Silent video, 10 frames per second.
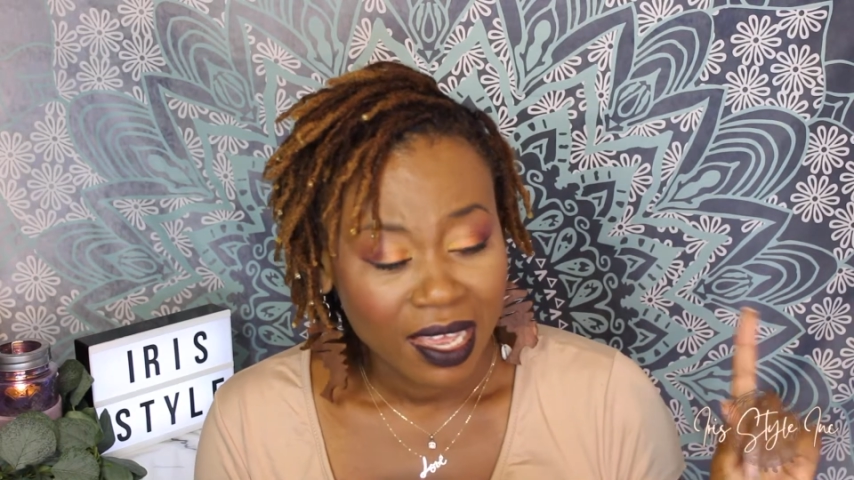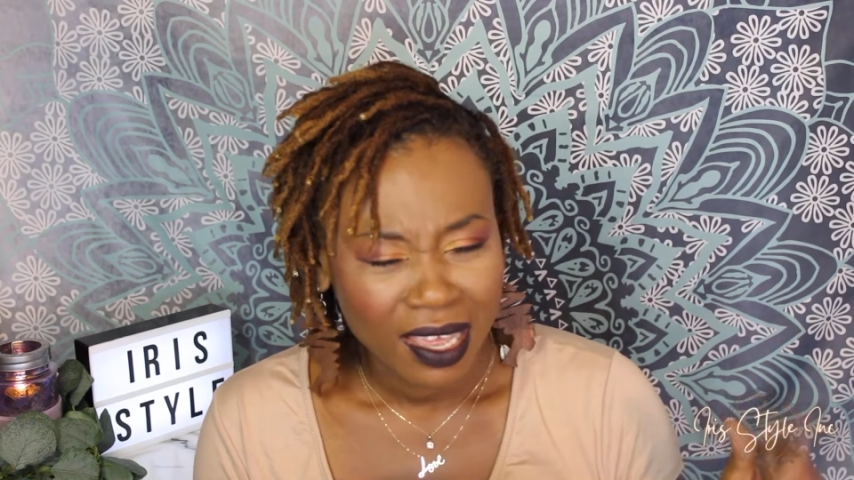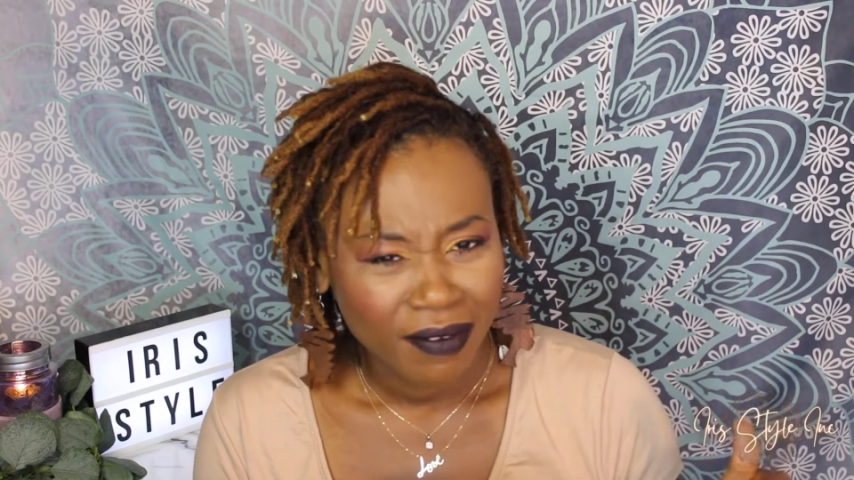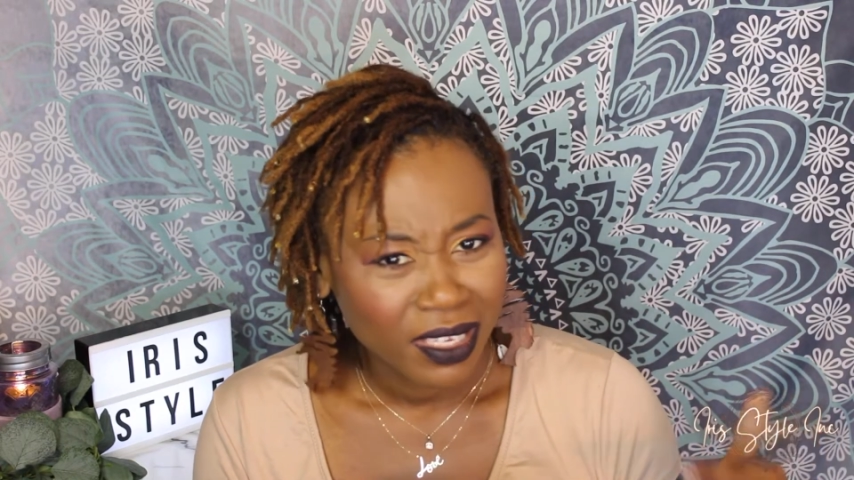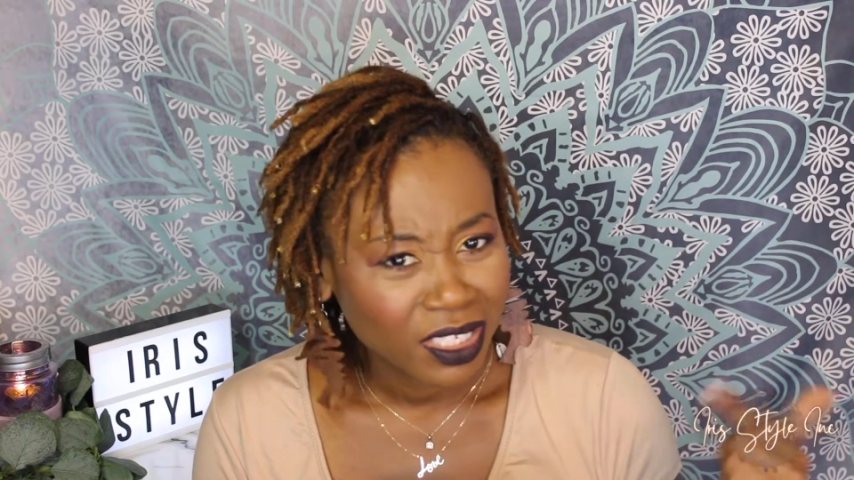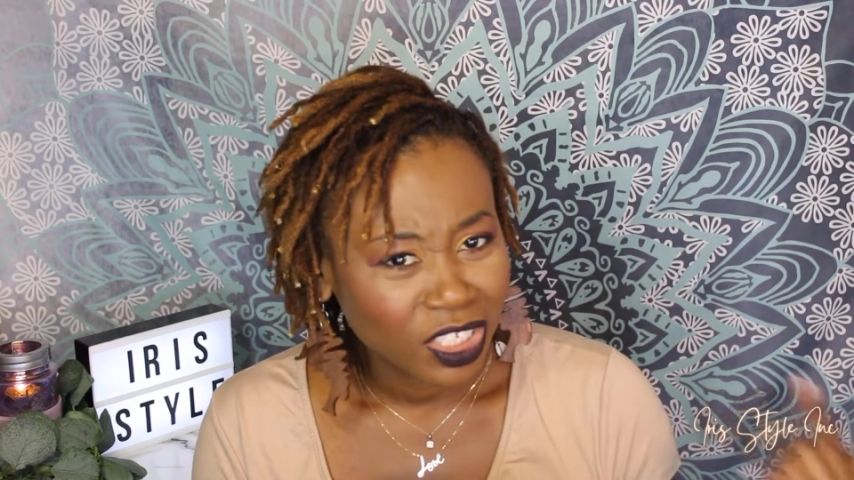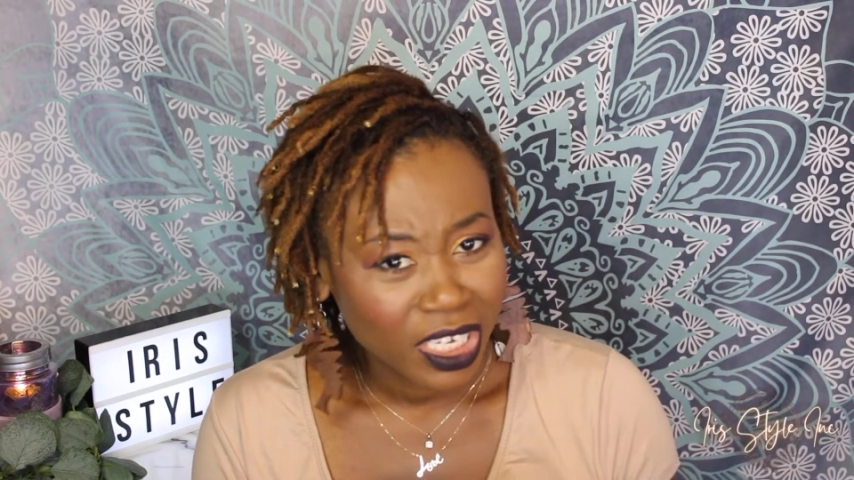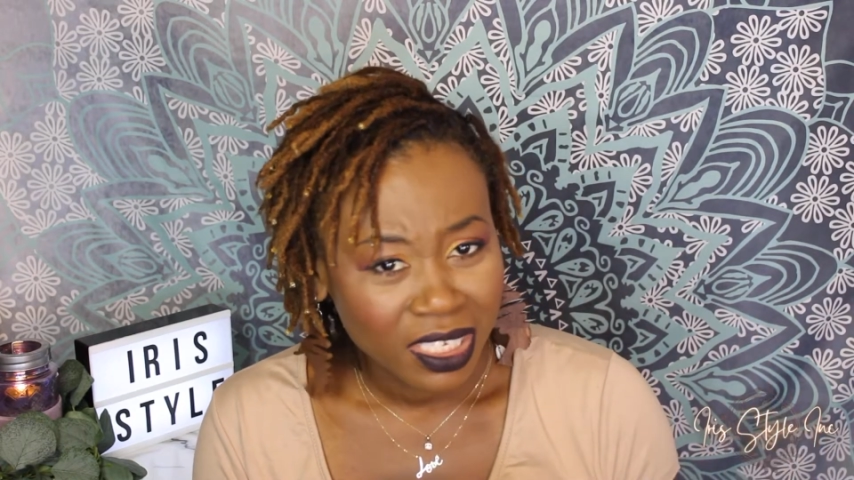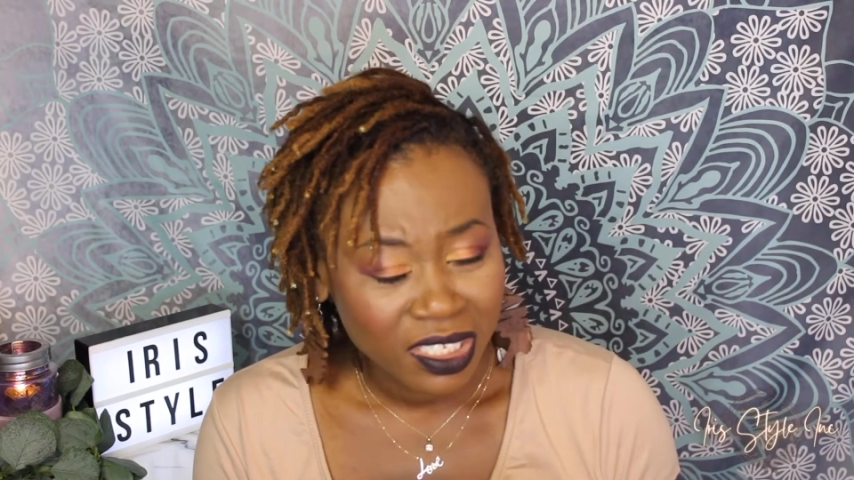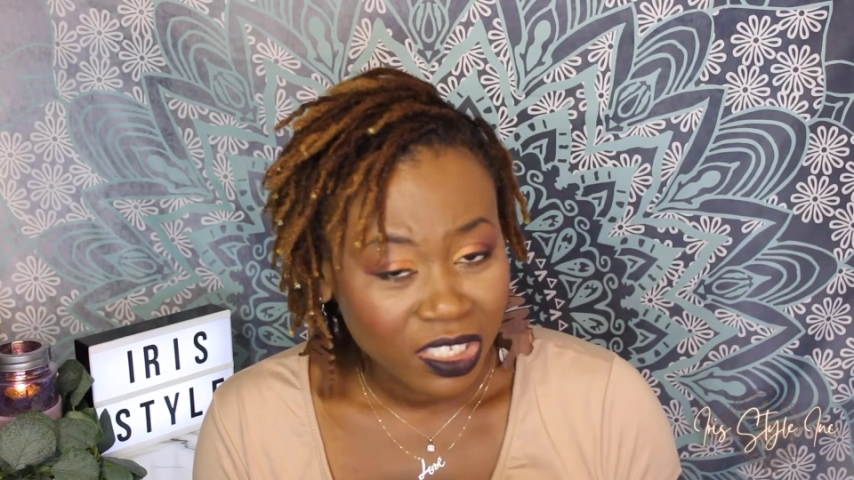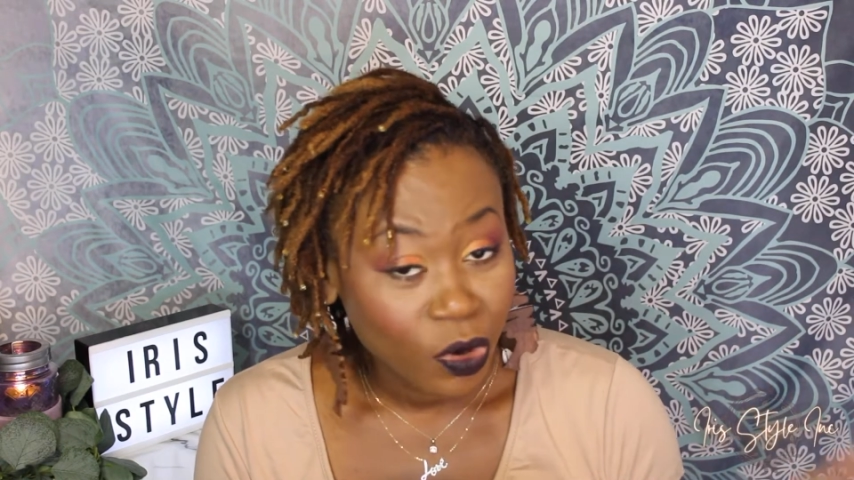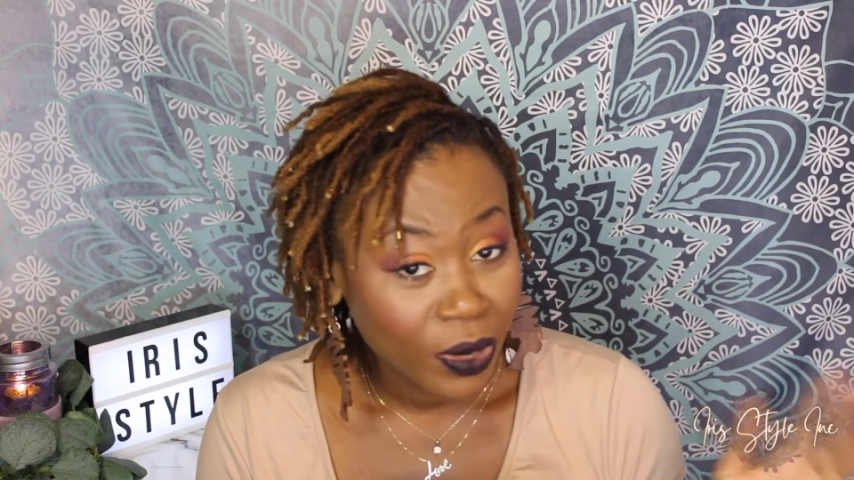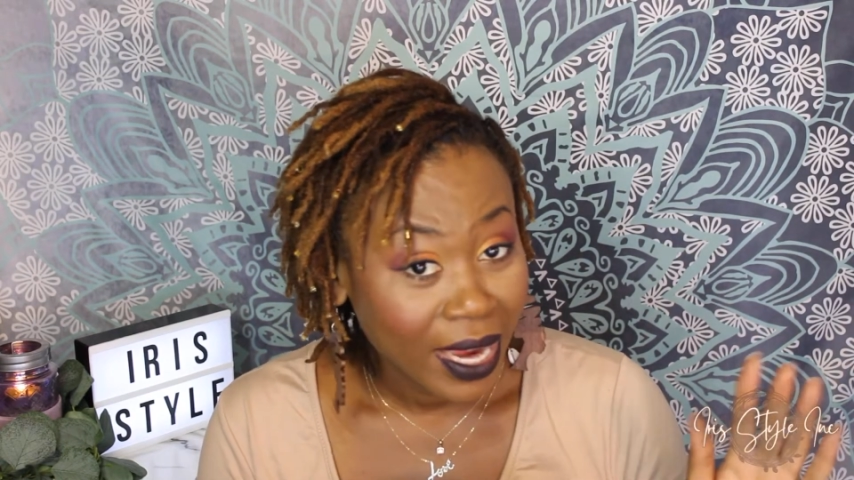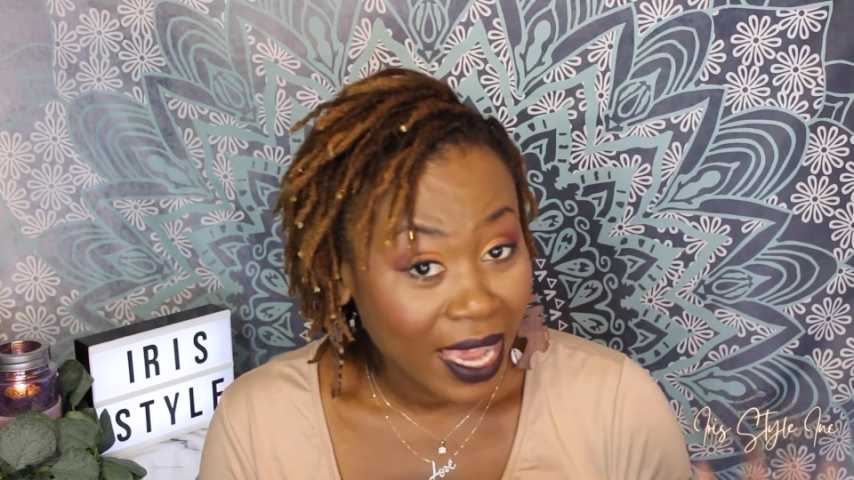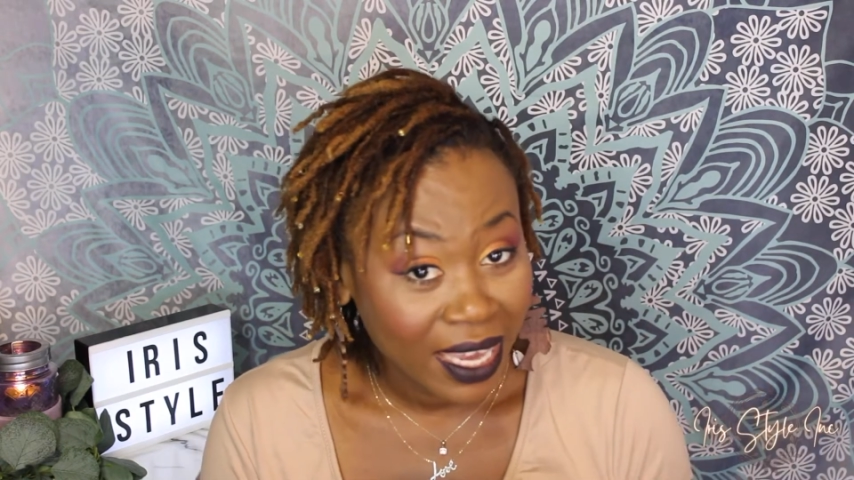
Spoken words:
I haven't changed or